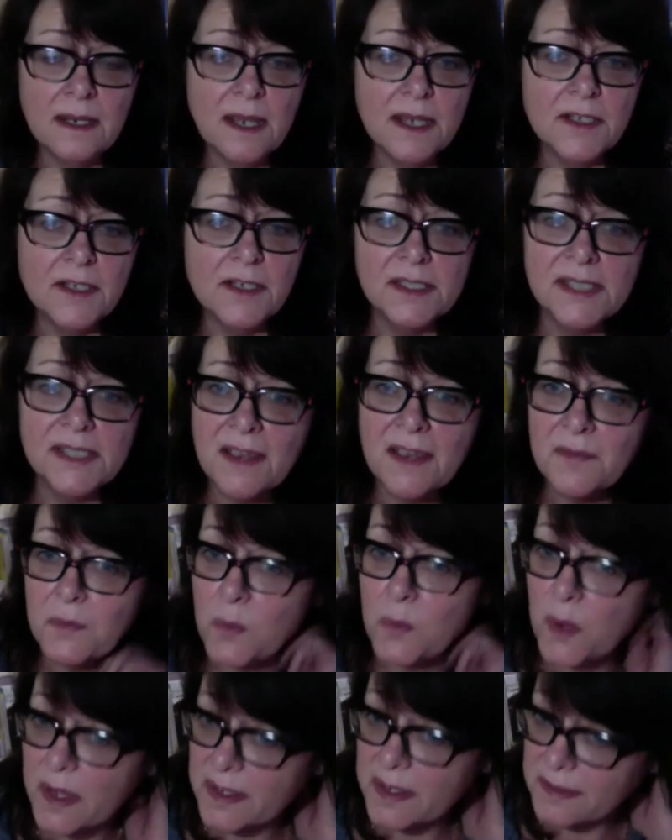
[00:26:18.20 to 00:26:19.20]
I just have
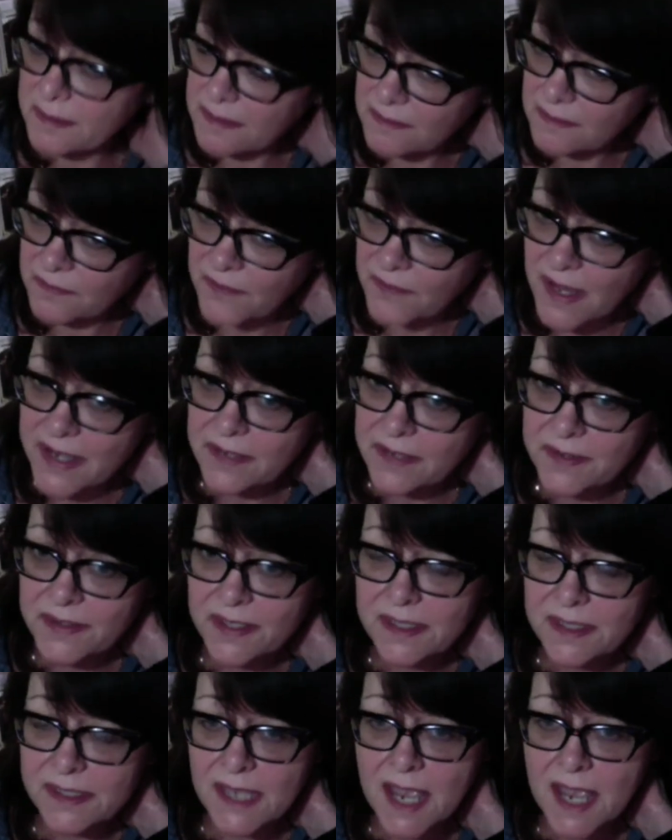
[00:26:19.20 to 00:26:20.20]
one final
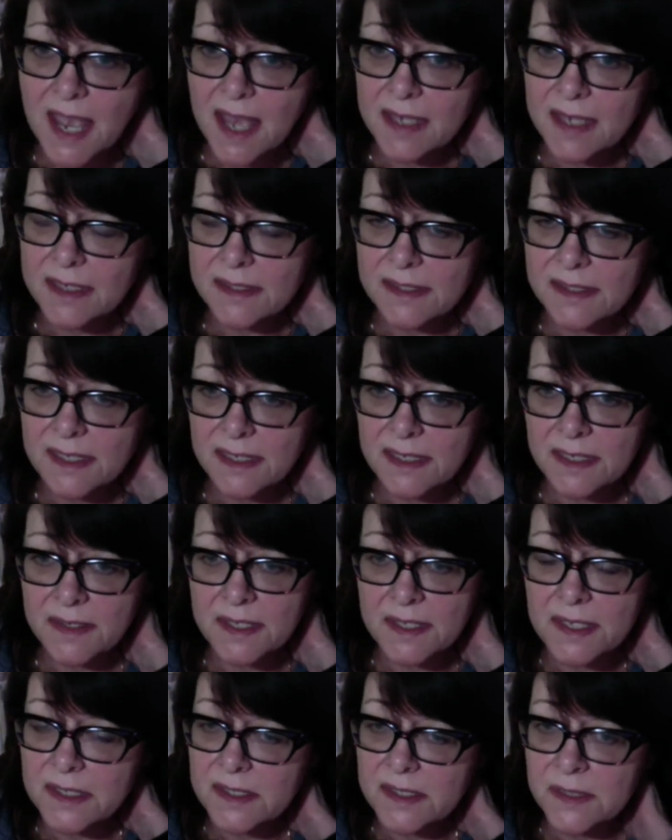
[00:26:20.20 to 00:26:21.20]
thing to add, is that I
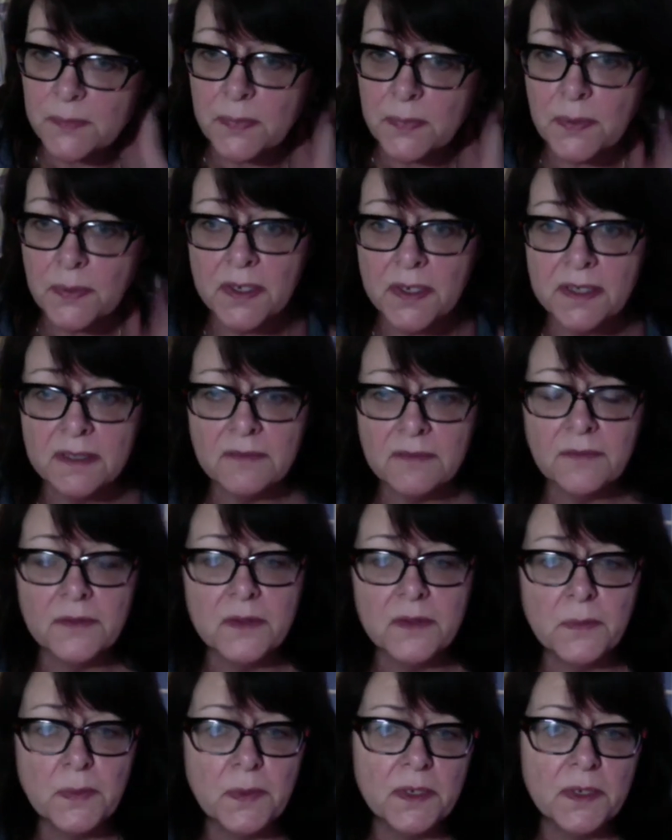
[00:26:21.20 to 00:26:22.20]
think it's important for
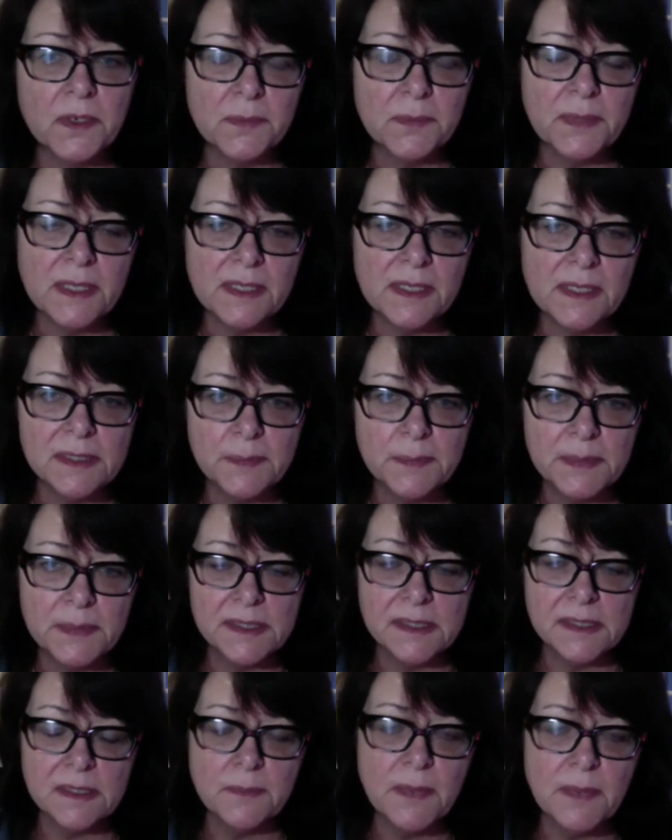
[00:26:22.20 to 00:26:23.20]
the board to be
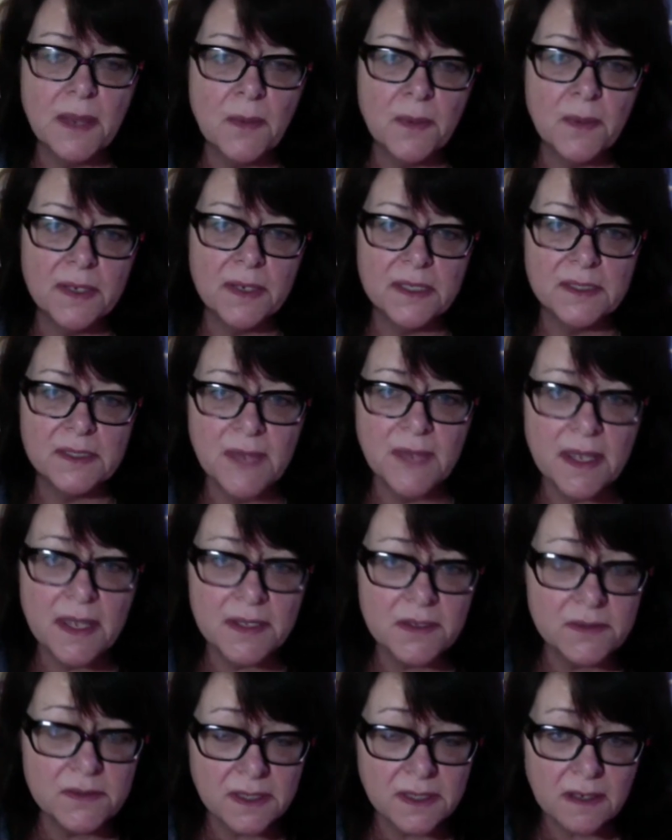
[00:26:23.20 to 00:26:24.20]
explicit about what its
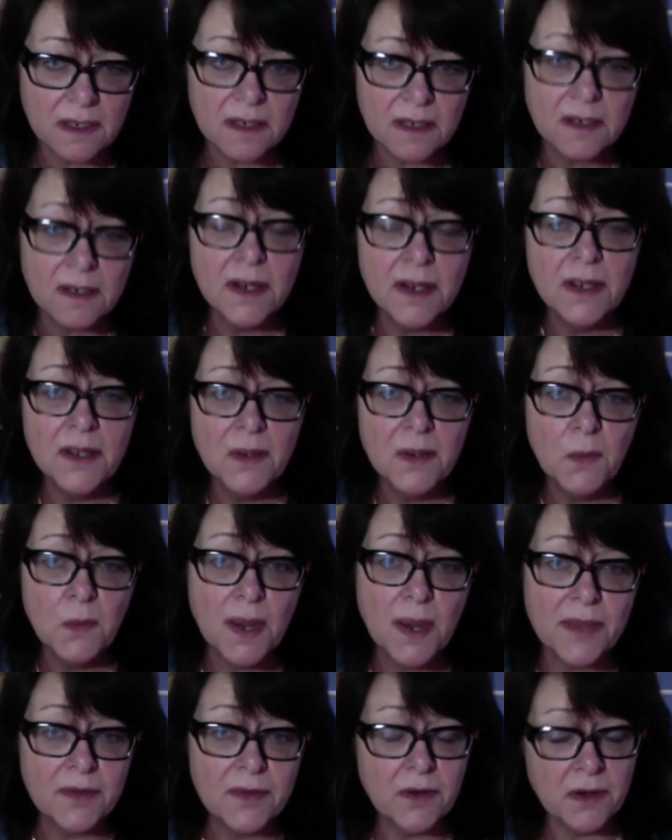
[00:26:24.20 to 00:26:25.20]
values are,
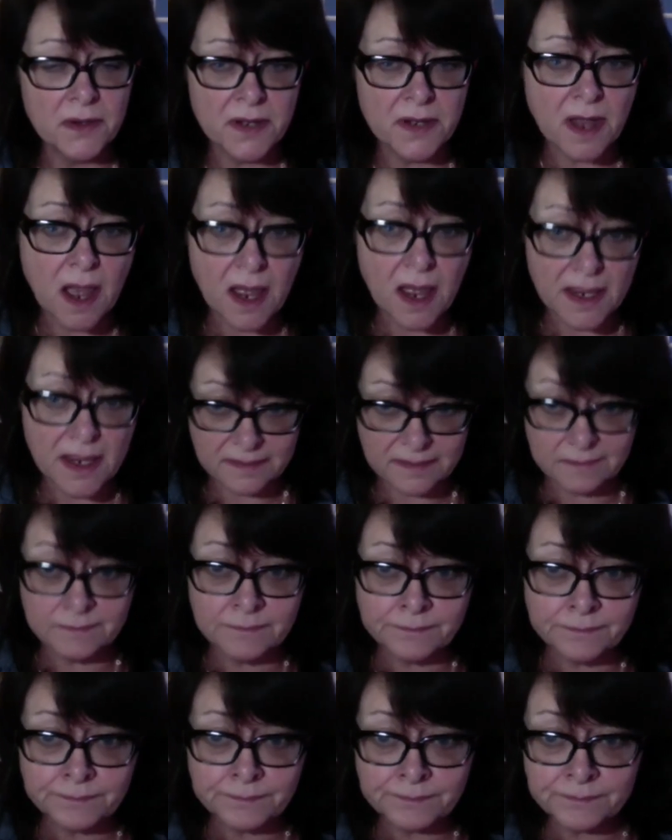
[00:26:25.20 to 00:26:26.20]
whether or not
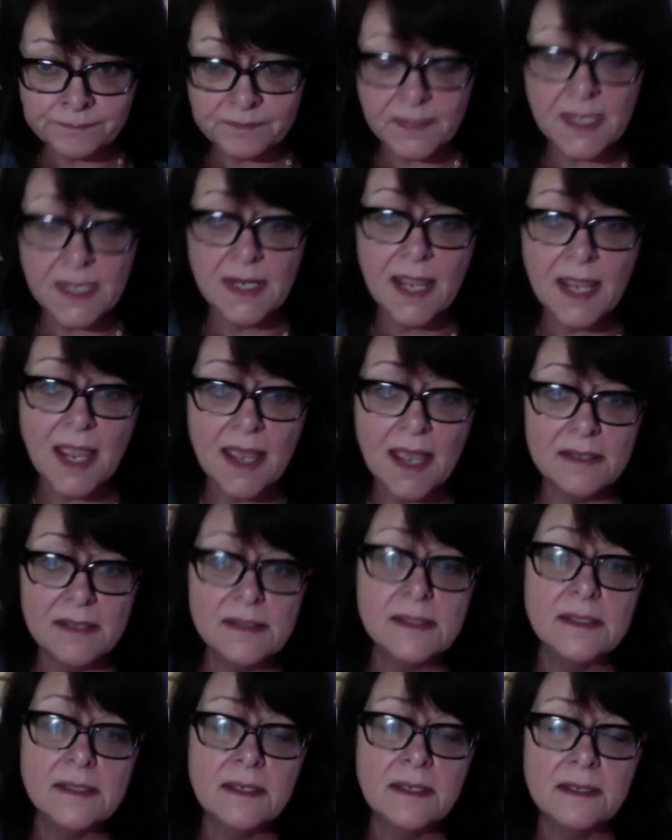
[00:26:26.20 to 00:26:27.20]
it
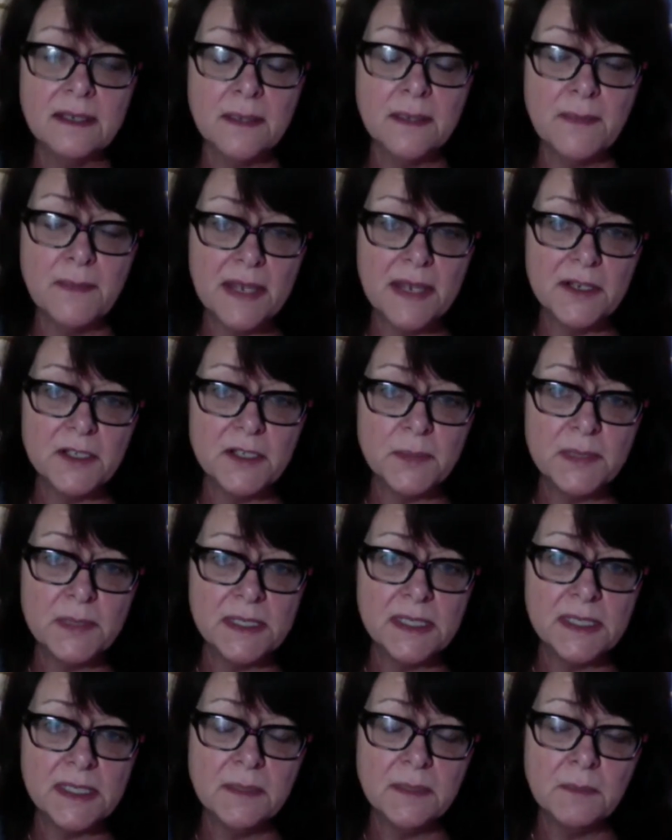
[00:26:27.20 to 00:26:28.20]
has a management
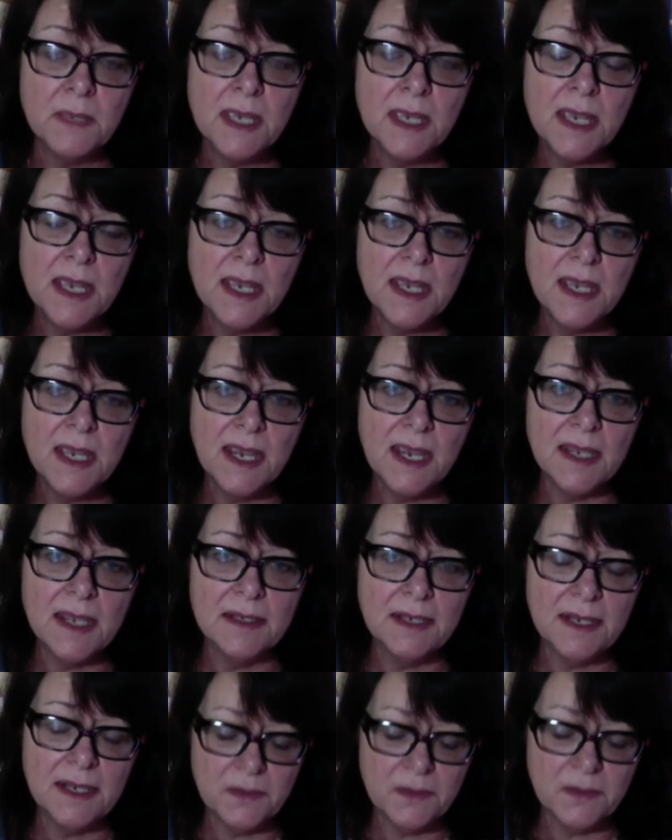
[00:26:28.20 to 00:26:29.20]
team.
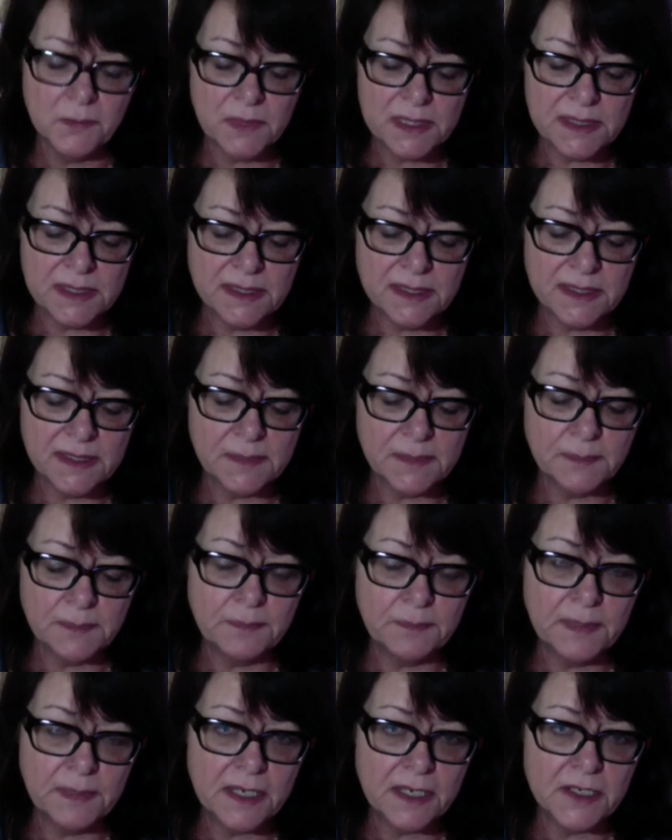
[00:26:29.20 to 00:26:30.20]
And the reason is
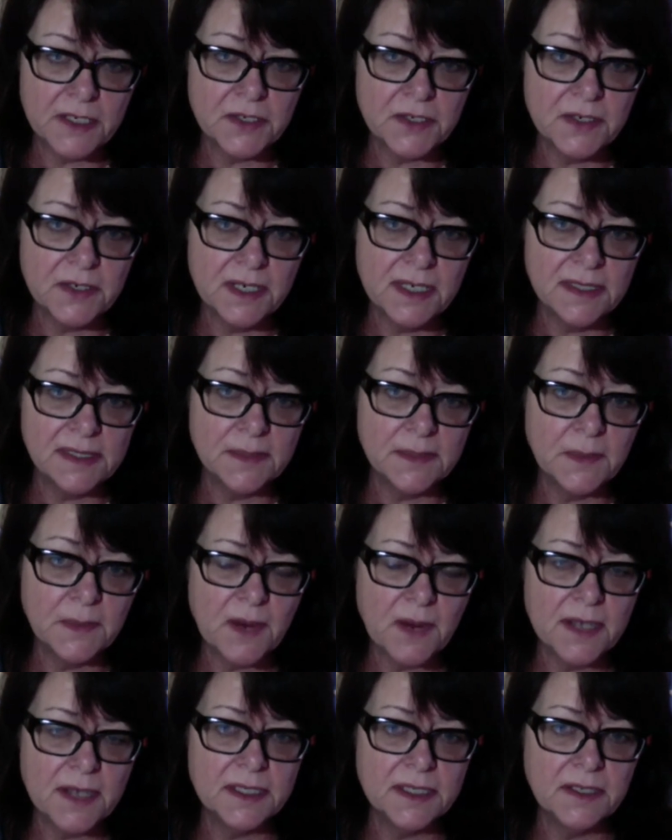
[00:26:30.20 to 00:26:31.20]
because you need some
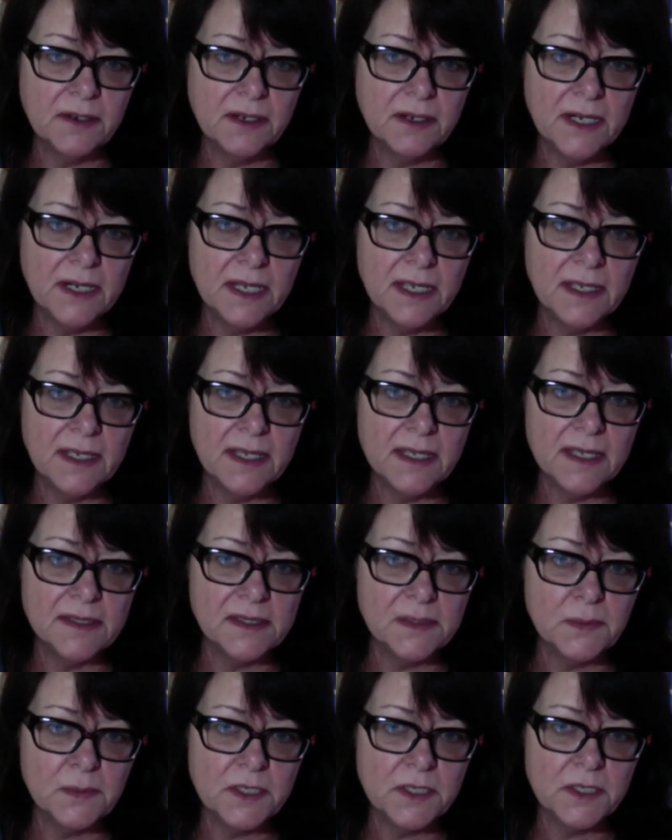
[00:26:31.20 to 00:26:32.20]
criteria
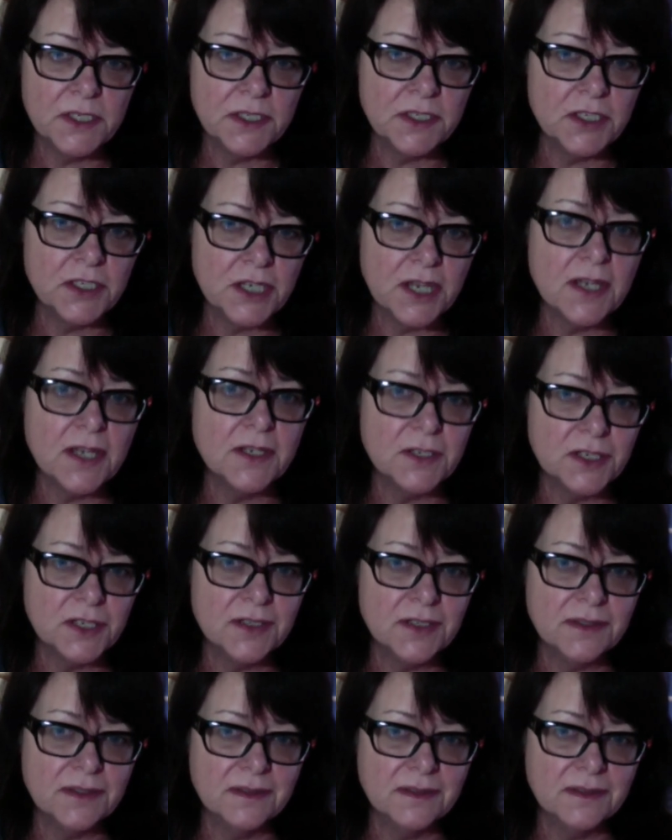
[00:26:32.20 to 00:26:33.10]
against which to judge